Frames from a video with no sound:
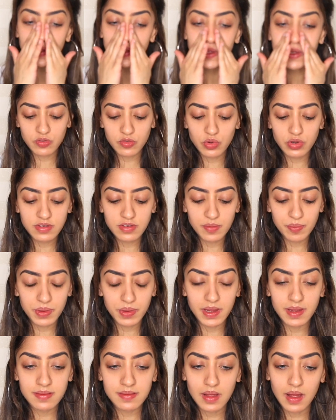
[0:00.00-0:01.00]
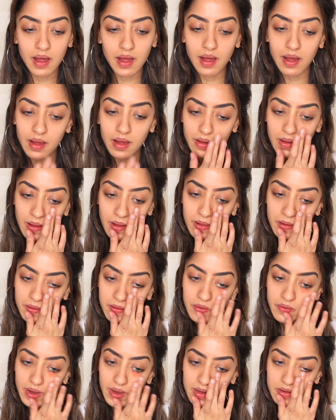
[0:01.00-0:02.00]
I'm going to place a colour
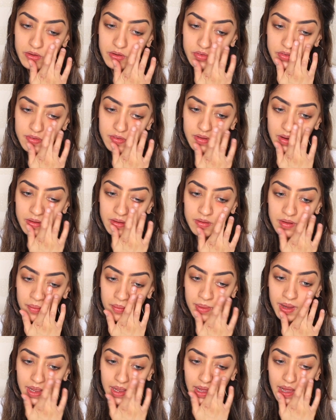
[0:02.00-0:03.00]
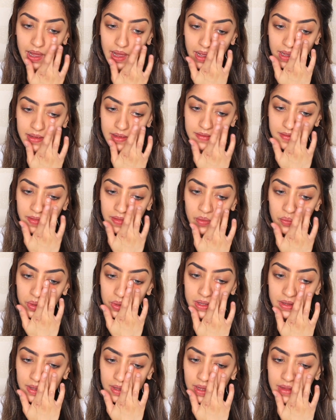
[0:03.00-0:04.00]
corrector just under my eyes, and then we
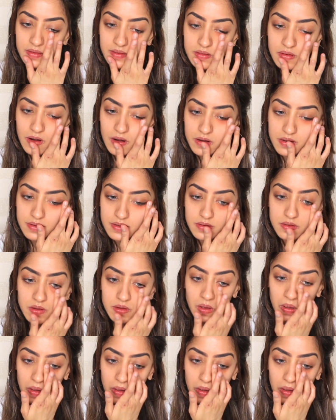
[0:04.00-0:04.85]
can get started